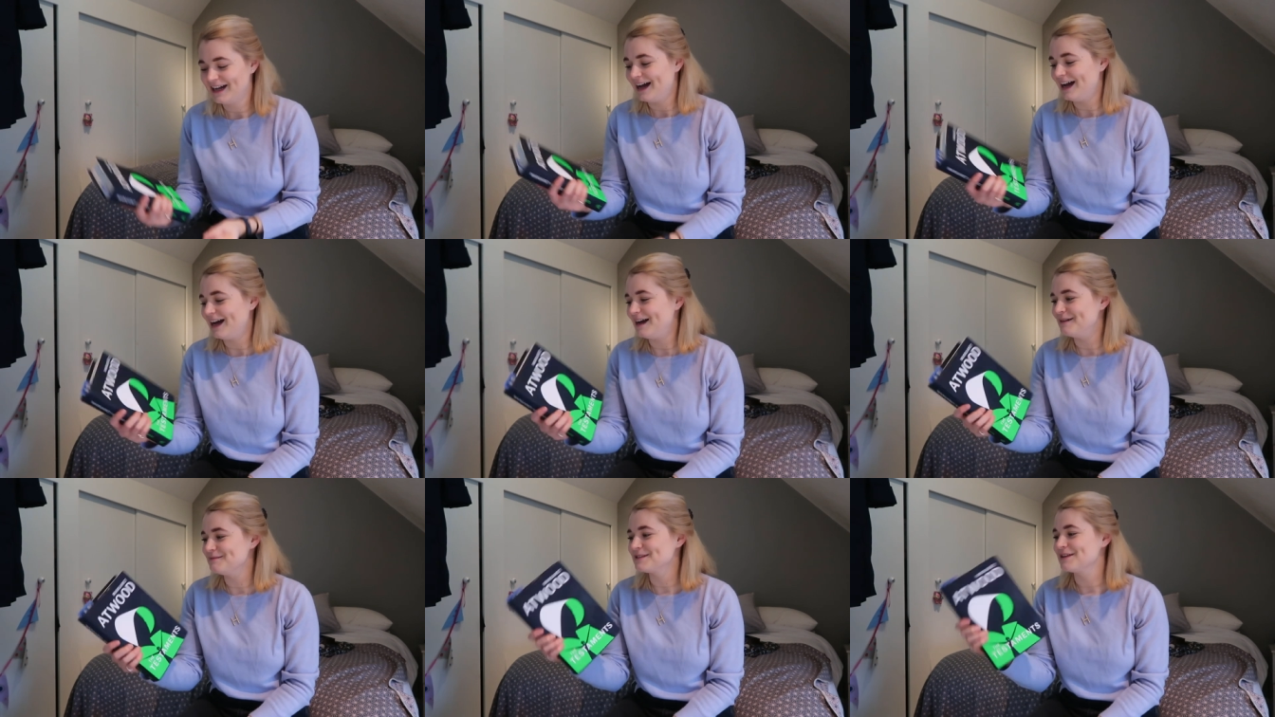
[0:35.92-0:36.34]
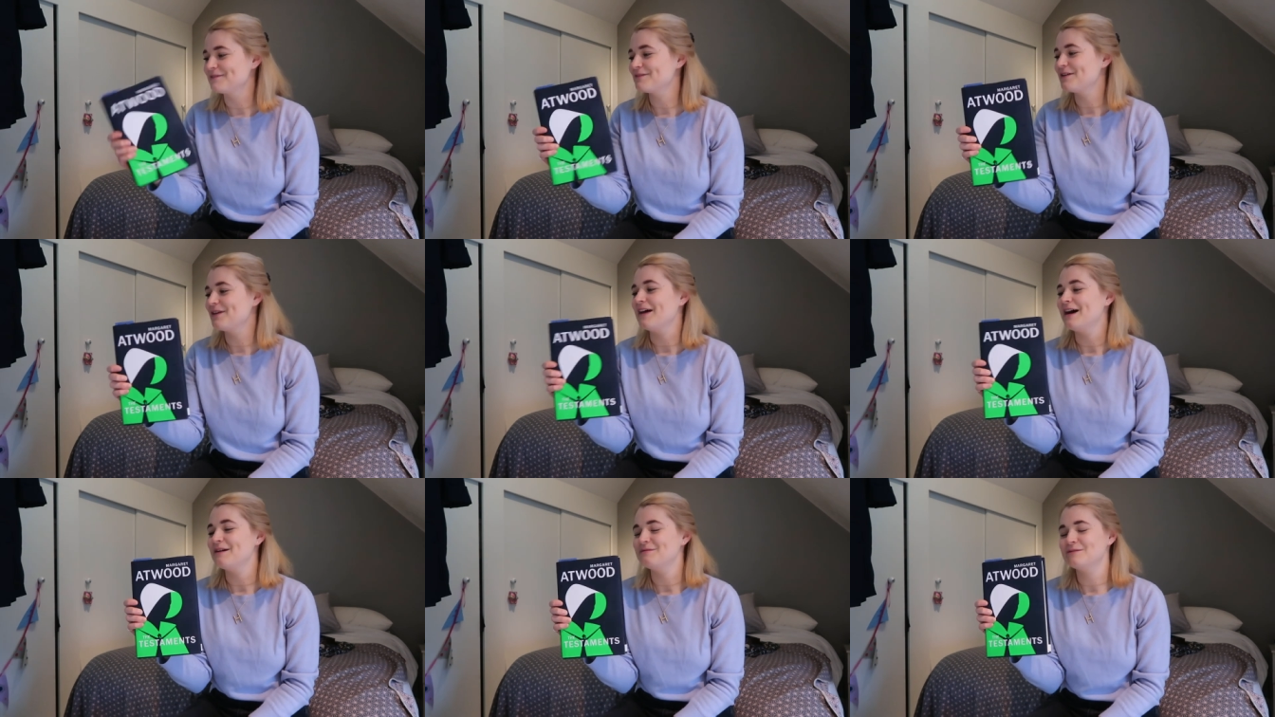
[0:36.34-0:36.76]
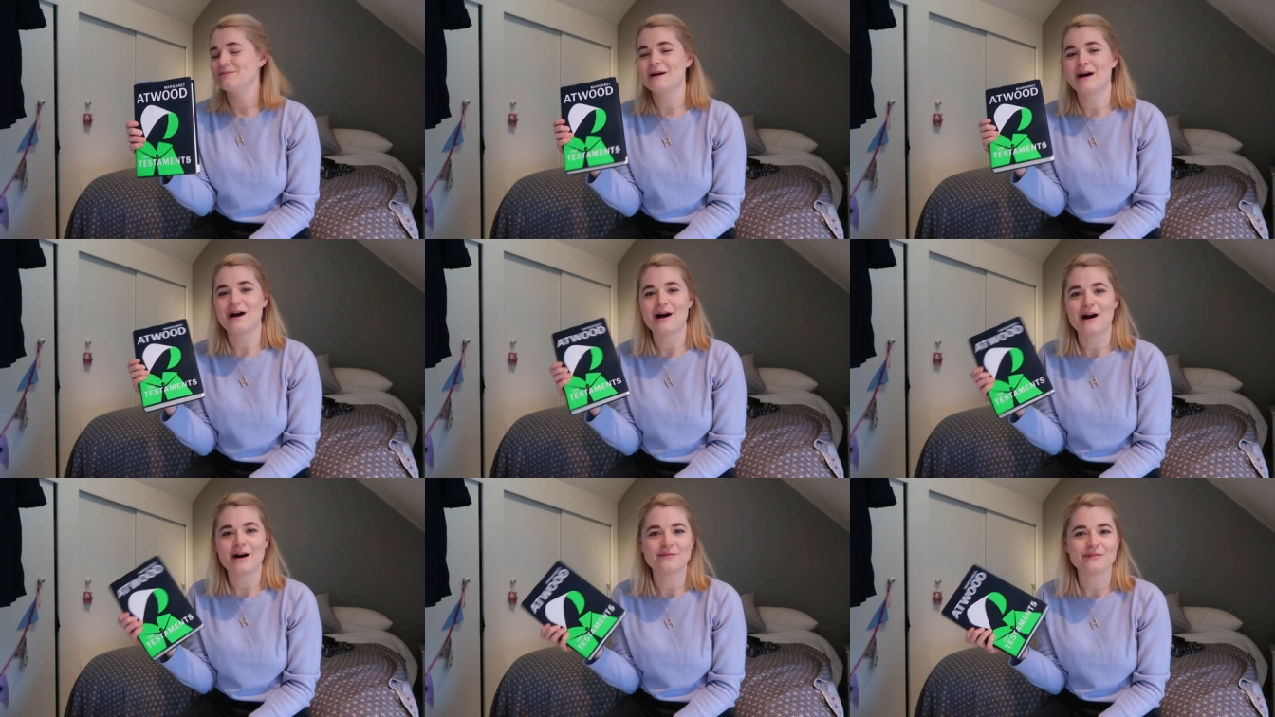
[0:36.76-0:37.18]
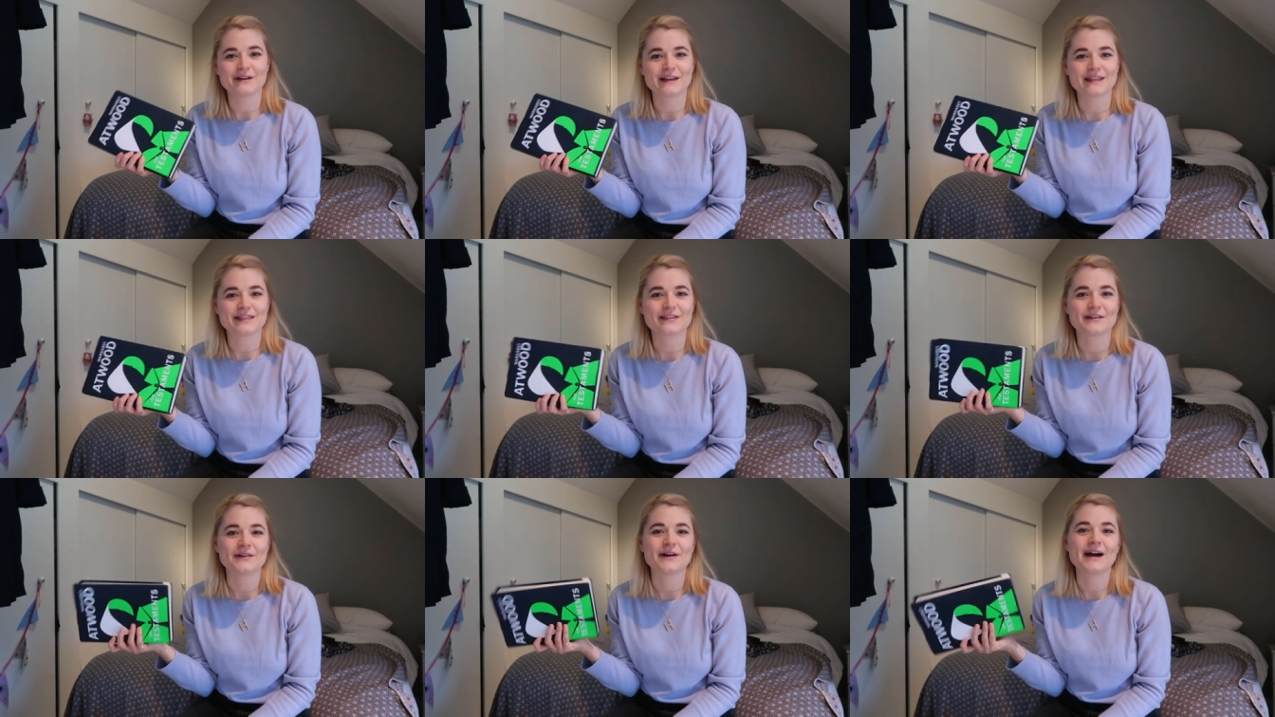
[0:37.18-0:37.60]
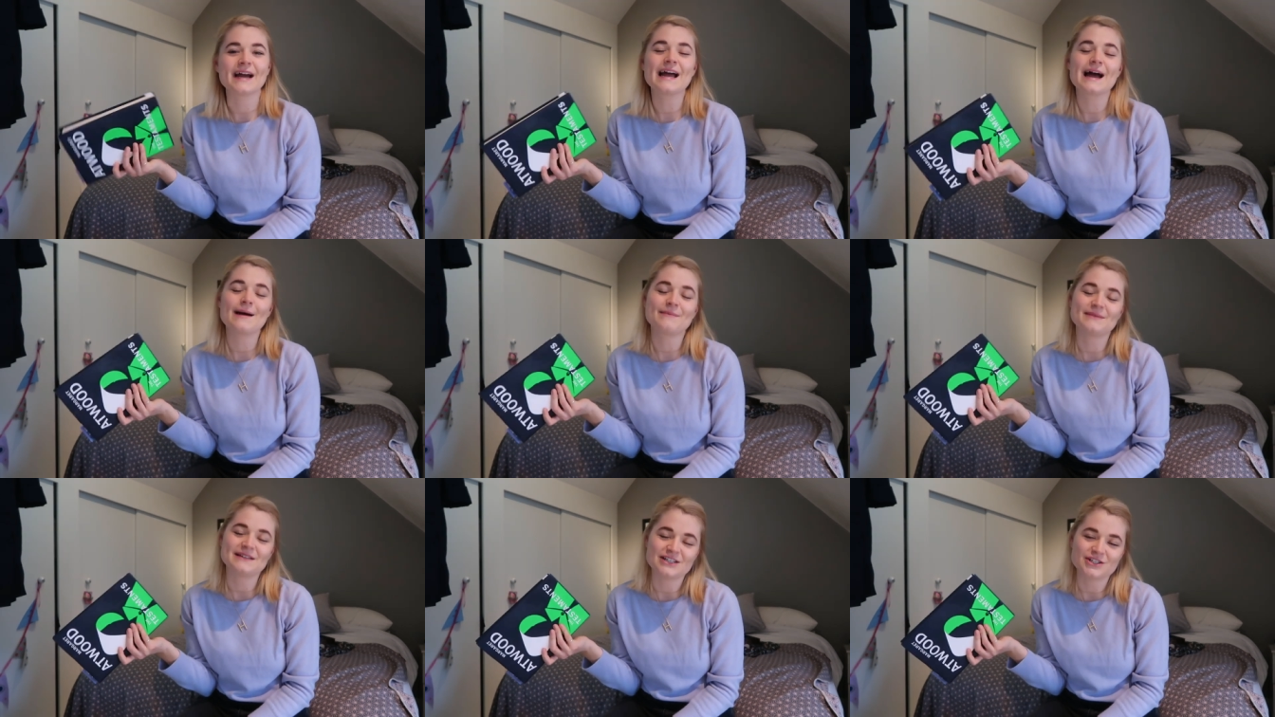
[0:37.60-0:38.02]
So I've got that. I'm about halfway through. I
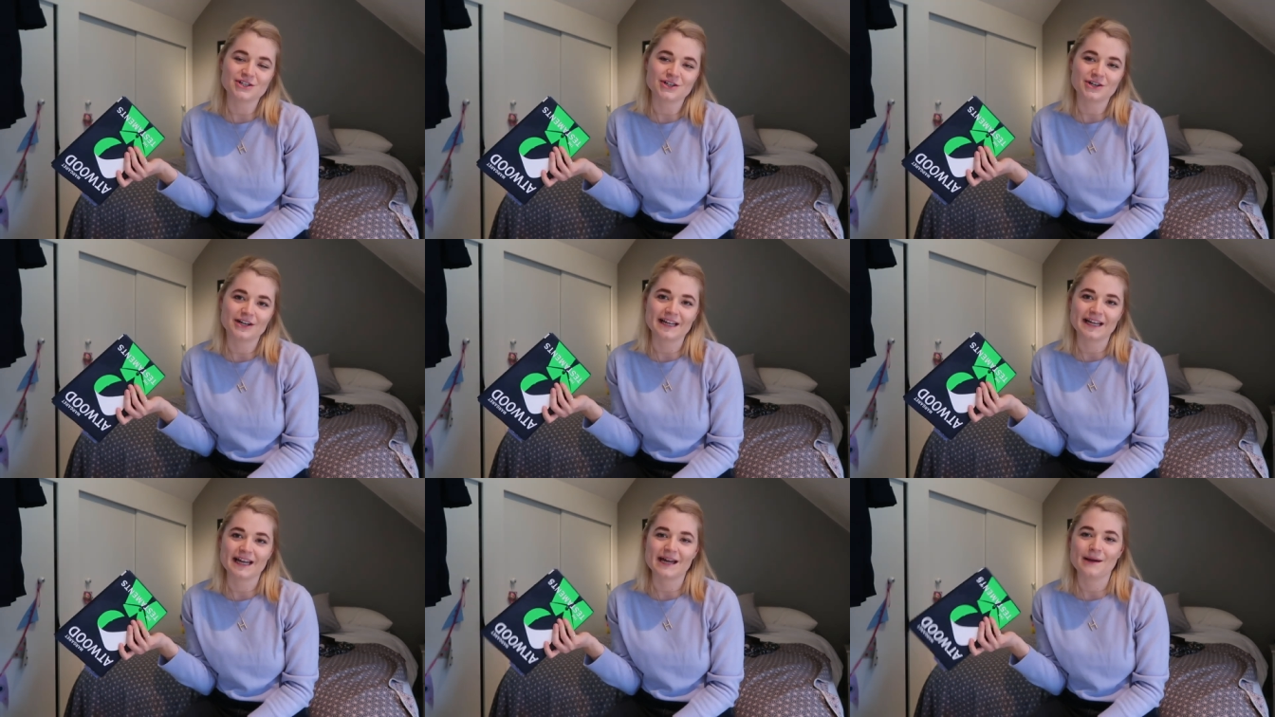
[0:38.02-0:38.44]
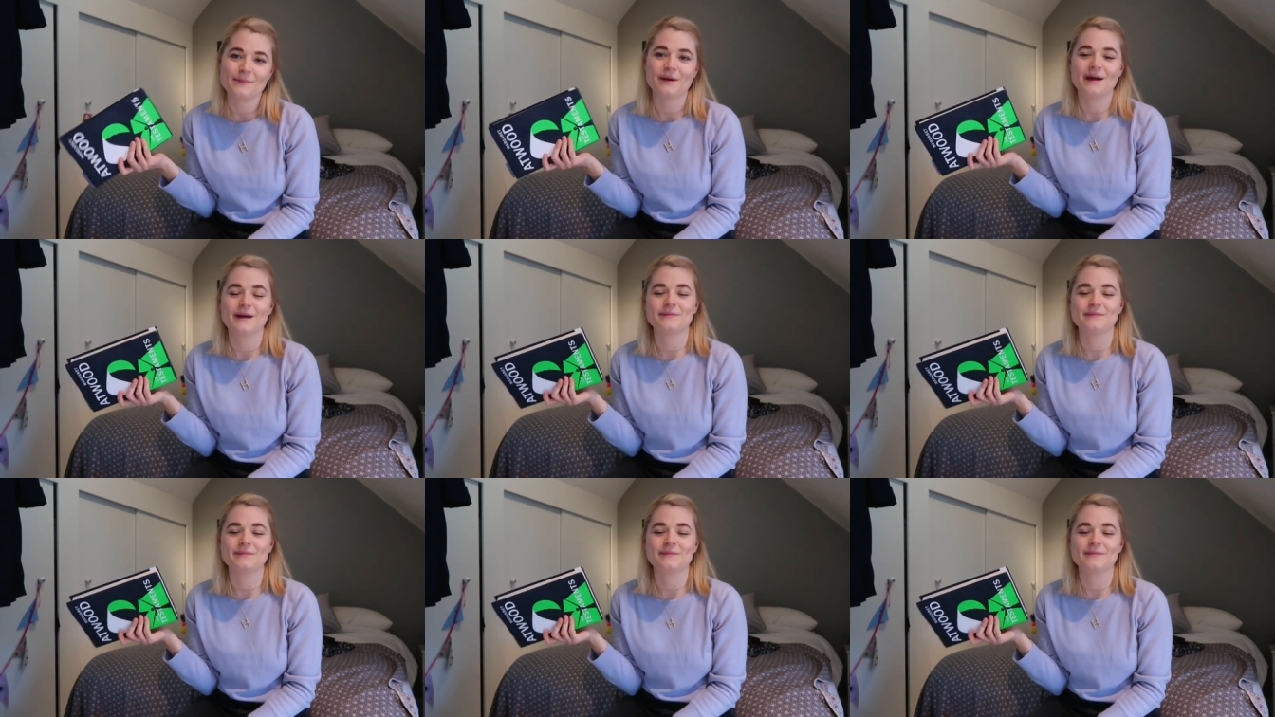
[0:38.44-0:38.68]
am enjoying it,